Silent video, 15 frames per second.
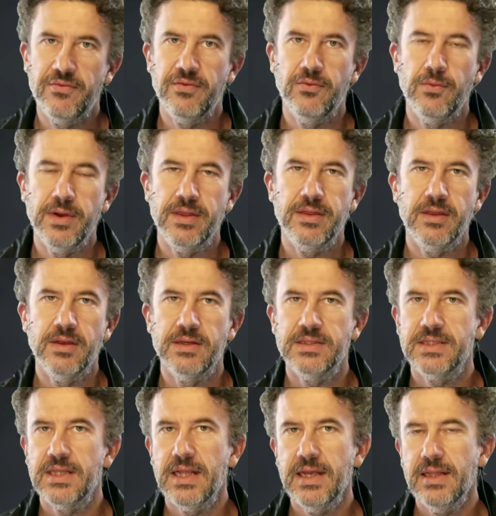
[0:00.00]
with a
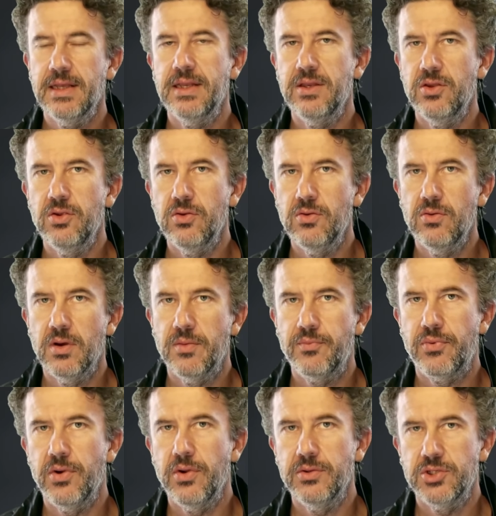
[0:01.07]
slightly new
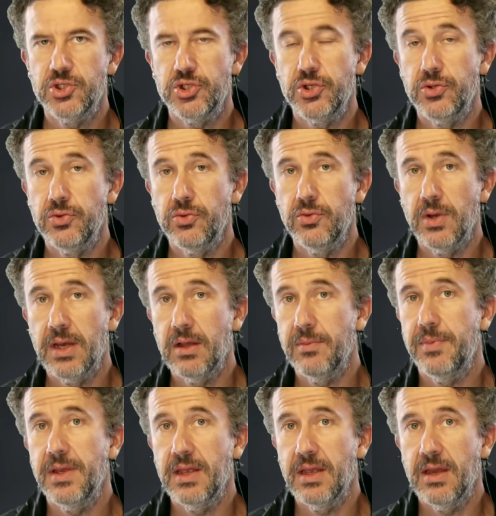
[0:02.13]
approach to
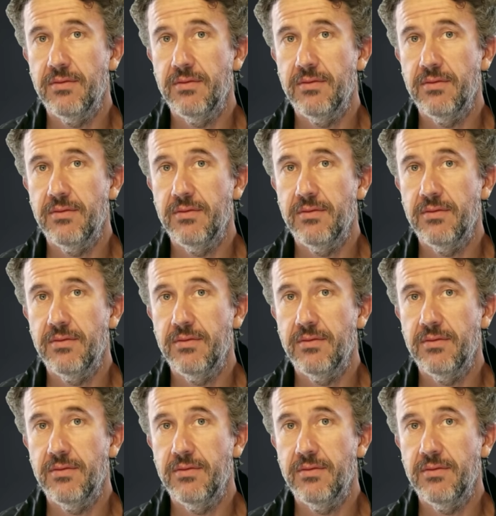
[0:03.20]
helping